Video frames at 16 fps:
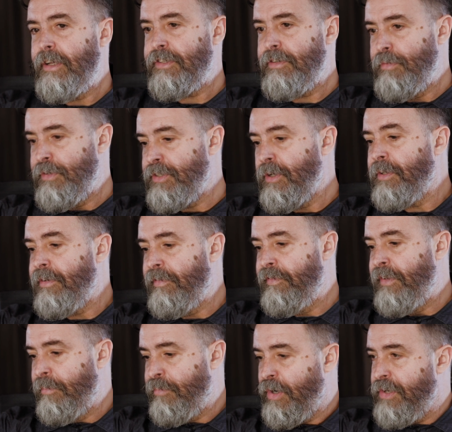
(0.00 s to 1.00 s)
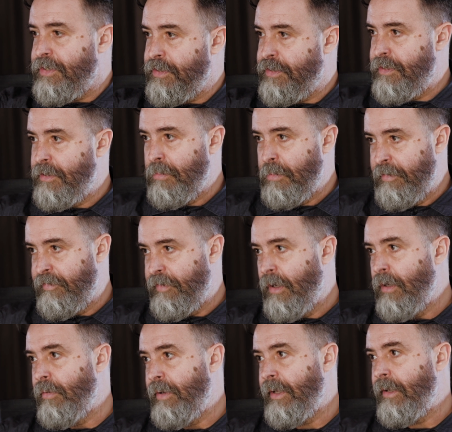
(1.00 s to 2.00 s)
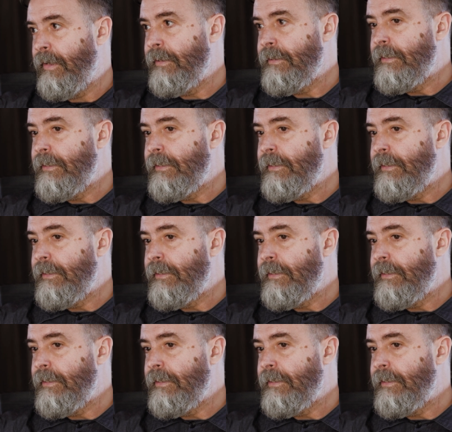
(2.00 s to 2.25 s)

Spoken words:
as a result of the process that we're following.